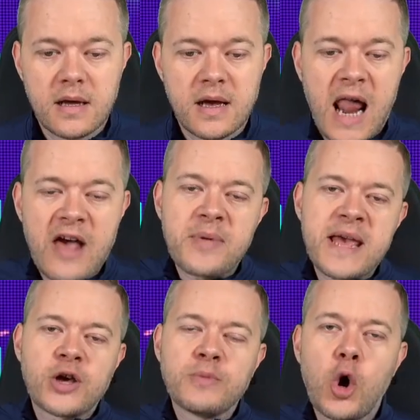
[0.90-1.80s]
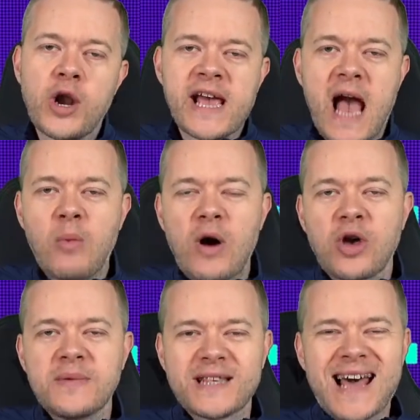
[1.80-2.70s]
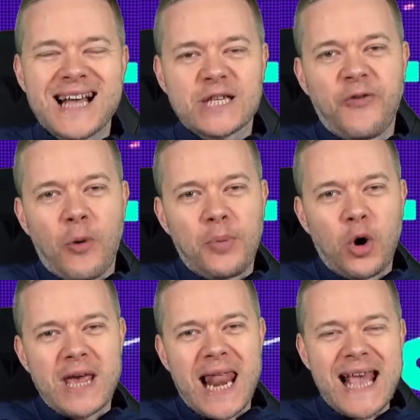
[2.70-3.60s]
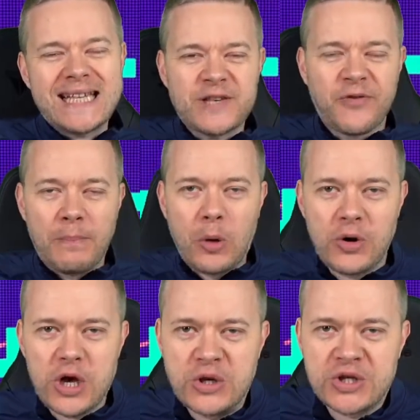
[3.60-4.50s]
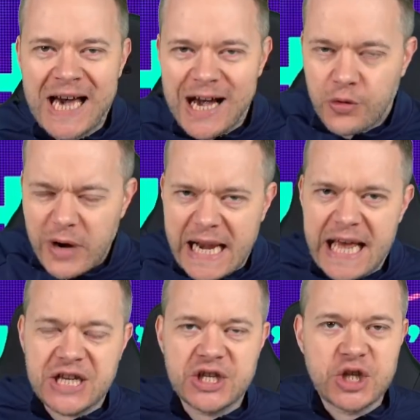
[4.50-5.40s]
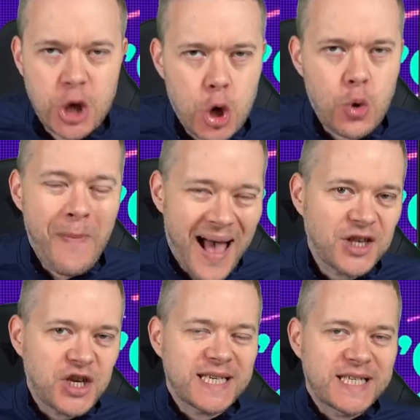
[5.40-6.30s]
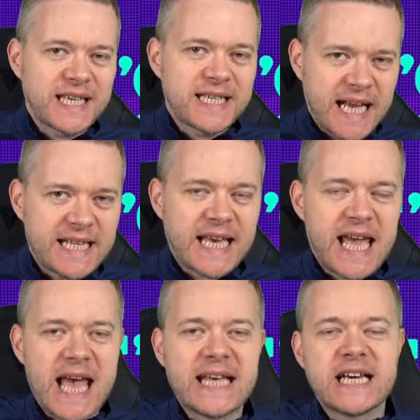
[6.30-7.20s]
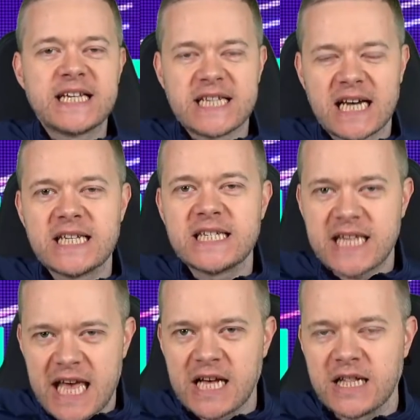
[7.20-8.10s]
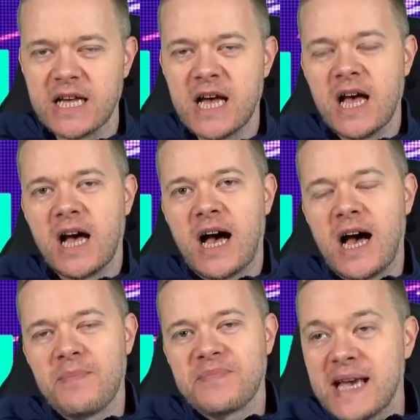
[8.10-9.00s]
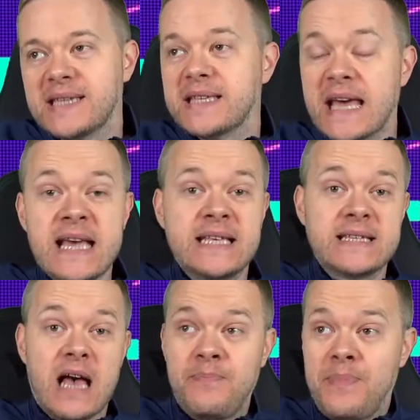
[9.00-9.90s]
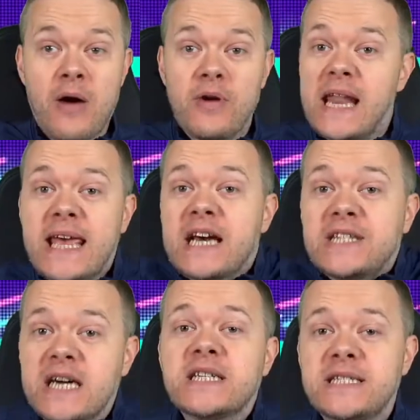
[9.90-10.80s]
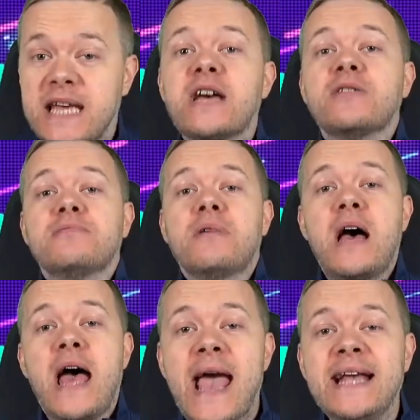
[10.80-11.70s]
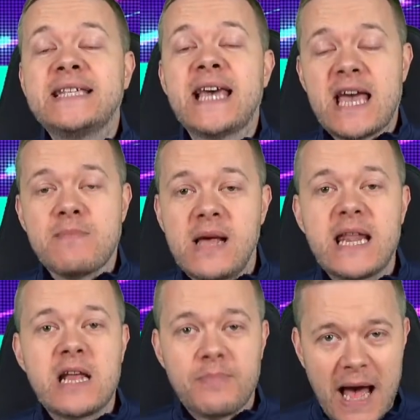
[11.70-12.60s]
Hello everybody, good morning and welcome to That's Football, your latest football news. Jack Grealish to Manchester City is a done deal. This is apparently a done deal. £88 million.